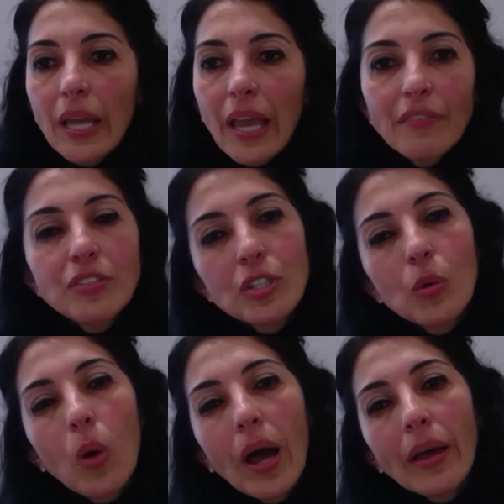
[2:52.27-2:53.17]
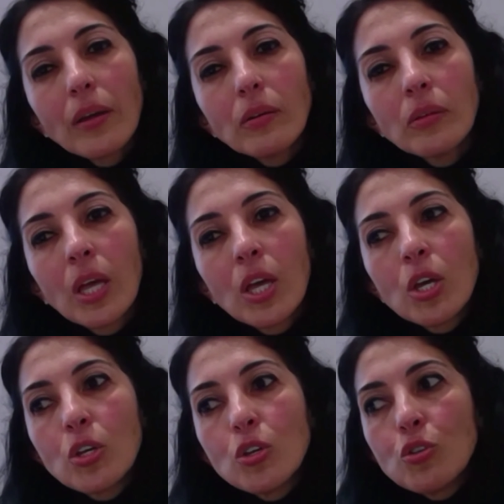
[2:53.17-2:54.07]
after a while,
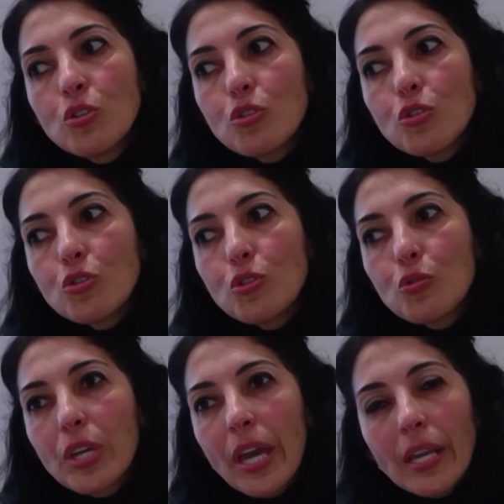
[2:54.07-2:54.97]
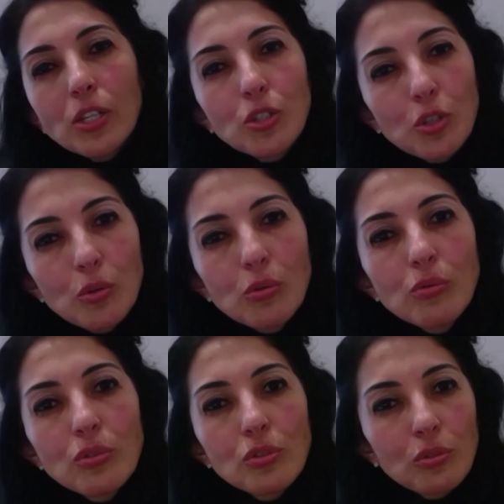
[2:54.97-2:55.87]
you get
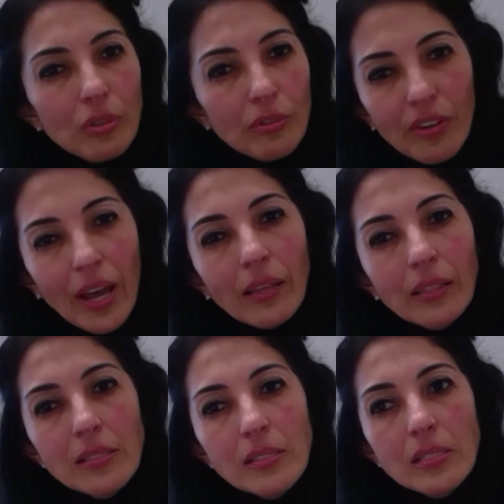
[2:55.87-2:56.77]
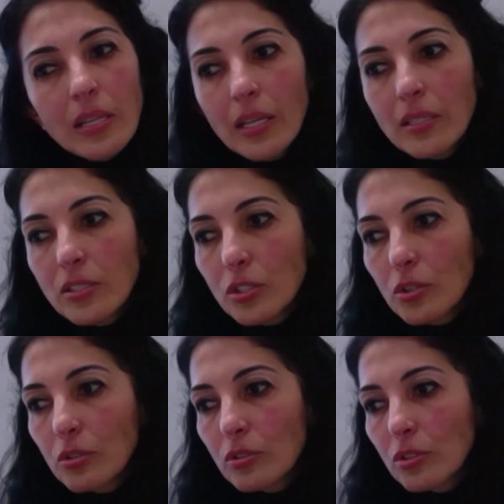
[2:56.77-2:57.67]
used to the violence and
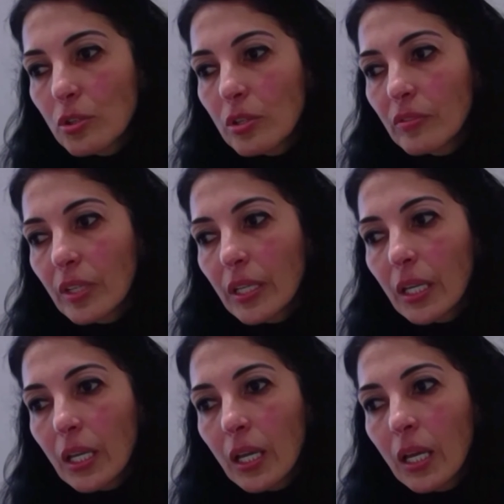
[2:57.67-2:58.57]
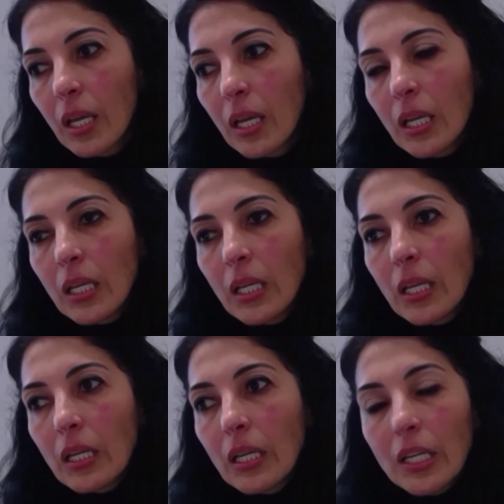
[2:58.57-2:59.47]
you're sort of like
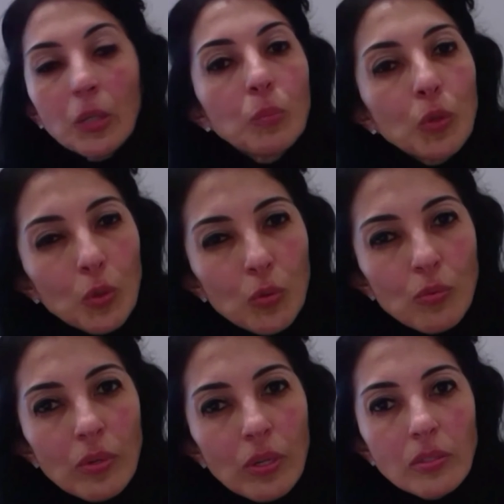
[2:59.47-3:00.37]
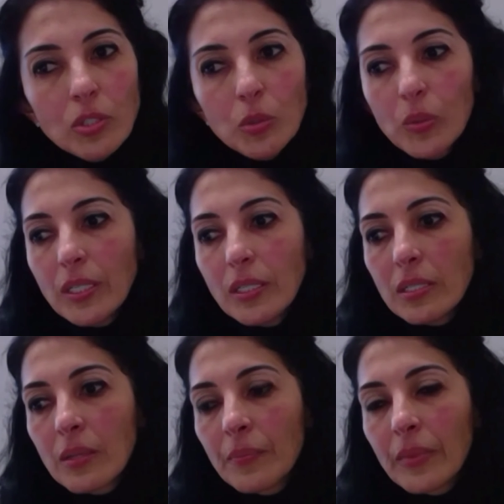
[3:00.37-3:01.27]
immune to it.